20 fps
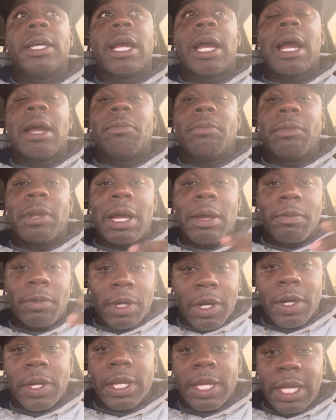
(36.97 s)
I'm I'm
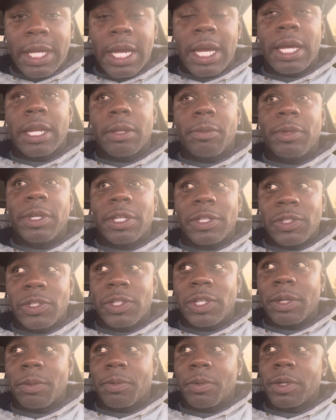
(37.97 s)
learning how to be a
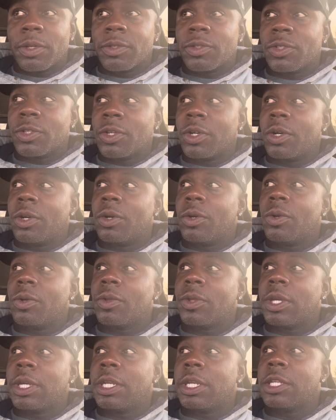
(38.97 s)
shipper. So
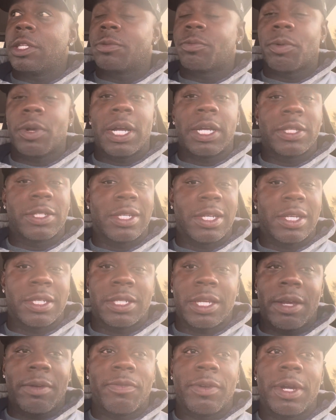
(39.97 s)
in this process,
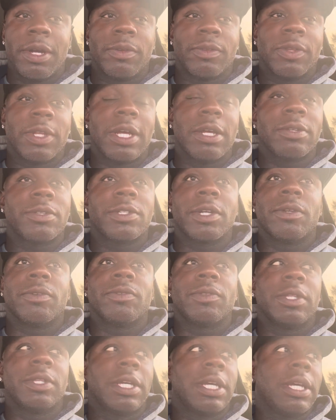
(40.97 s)
I found out
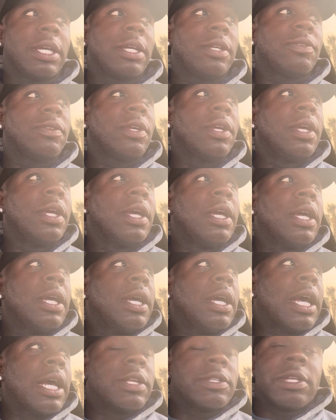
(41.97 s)
certain things.
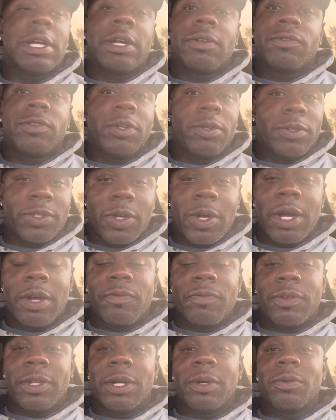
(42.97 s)
As I've told y'all,
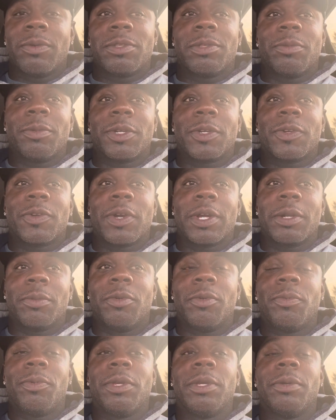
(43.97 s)
I've dealt with some
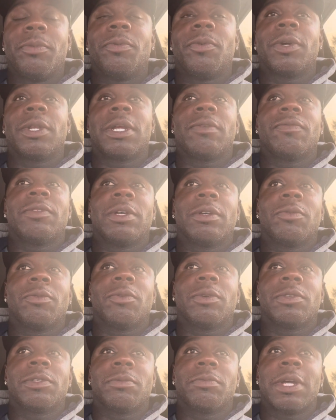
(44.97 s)
incredible people and I've dealt
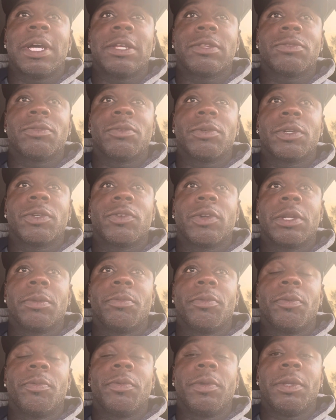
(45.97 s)
with some not so
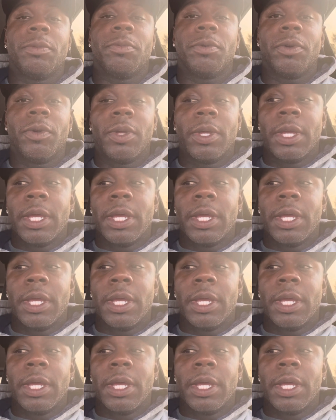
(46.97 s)
incredible people.